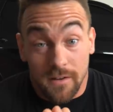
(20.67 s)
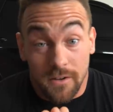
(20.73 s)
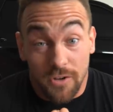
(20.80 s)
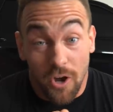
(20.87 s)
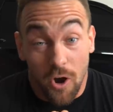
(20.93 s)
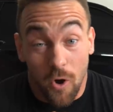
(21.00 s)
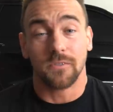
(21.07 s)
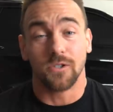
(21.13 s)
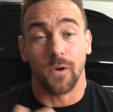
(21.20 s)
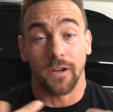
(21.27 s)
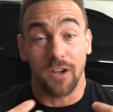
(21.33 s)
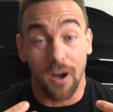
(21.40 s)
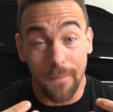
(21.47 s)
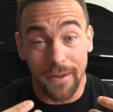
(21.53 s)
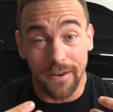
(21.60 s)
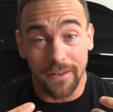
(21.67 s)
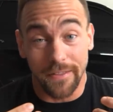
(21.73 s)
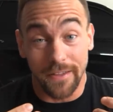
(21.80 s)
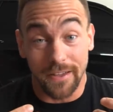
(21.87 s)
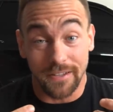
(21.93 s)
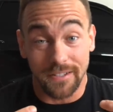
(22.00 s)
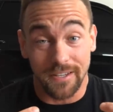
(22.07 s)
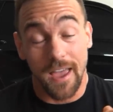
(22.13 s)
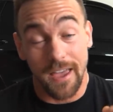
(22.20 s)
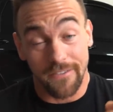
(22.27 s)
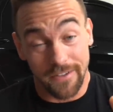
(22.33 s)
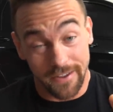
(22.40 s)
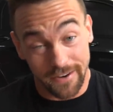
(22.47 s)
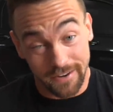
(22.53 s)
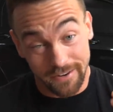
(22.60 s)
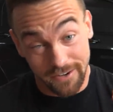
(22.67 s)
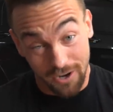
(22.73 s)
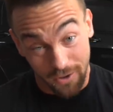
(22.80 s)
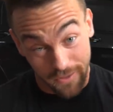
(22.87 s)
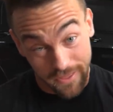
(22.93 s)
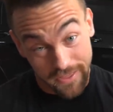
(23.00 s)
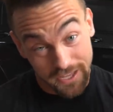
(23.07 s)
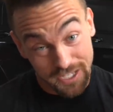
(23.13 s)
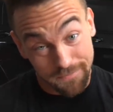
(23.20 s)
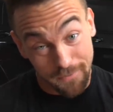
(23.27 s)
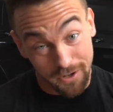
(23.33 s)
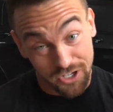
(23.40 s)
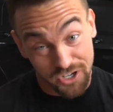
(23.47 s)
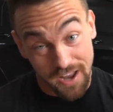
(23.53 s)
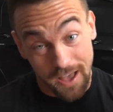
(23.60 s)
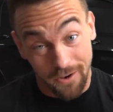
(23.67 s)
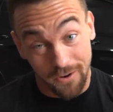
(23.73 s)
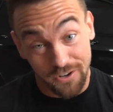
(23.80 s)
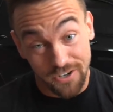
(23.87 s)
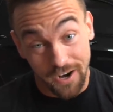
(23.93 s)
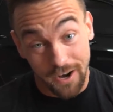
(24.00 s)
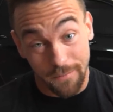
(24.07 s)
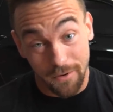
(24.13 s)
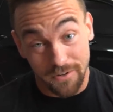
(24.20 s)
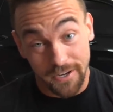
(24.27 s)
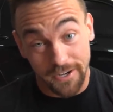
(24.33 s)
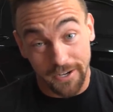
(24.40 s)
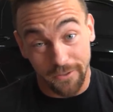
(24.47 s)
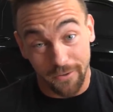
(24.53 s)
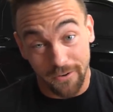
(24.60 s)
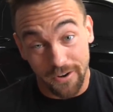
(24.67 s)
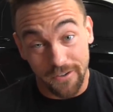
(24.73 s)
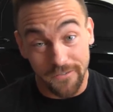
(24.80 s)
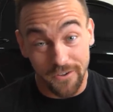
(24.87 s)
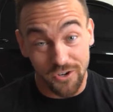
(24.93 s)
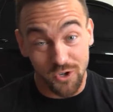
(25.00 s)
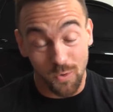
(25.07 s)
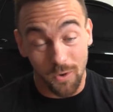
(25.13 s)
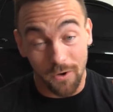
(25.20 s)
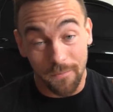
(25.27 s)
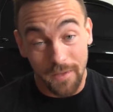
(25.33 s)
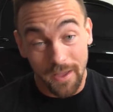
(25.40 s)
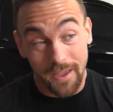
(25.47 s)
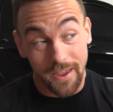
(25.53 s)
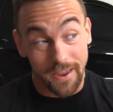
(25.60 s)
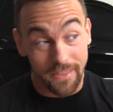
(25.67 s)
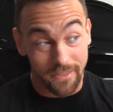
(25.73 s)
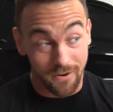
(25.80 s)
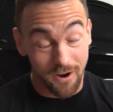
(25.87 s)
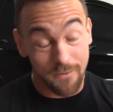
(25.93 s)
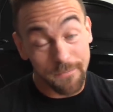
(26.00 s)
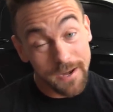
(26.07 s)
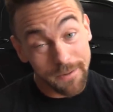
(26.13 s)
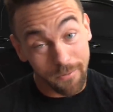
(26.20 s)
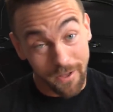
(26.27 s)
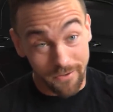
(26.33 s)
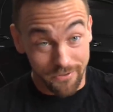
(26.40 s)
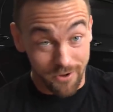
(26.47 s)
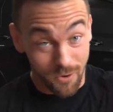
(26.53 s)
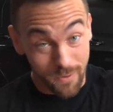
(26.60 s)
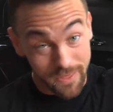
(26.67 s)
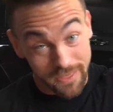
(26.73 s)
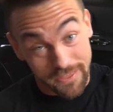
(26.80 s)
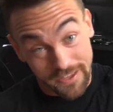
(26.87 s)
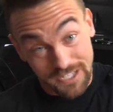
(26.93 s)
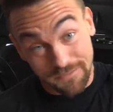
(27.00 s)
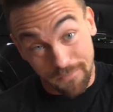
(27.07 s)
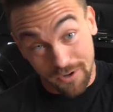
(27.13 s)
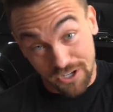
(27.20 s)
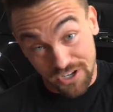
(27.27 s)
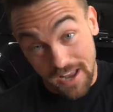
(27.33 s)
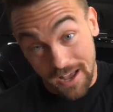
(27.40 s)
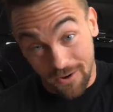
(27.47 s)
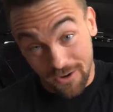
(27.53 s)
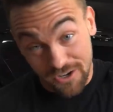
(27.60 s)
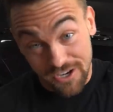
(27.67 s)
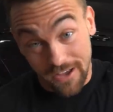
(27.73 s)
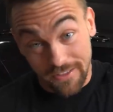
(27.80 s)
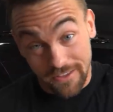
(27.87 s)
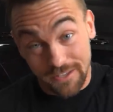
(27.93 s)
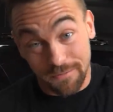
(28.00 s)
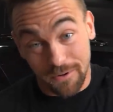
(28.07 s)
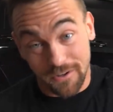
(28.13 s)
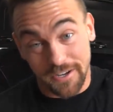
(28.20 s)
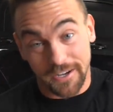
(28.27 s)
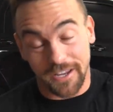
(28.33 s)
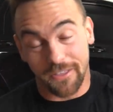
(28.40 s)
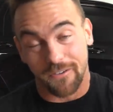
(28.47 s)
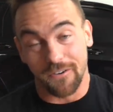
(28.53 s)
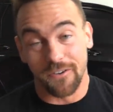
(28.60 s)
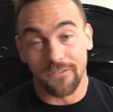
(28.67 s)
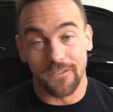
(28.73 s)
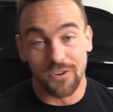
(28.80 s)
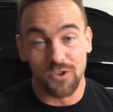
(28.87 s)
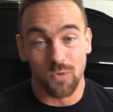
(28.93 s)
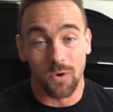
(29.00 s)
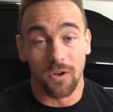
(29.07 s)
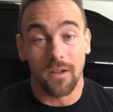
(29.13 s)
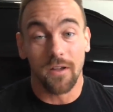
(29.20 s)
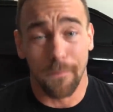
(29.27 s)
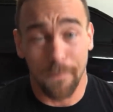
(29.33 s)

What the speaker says: Yo, so I come into this having, you know, this much knowledge on a particular individual. And there are people out there with this much knowledge on this particular individual.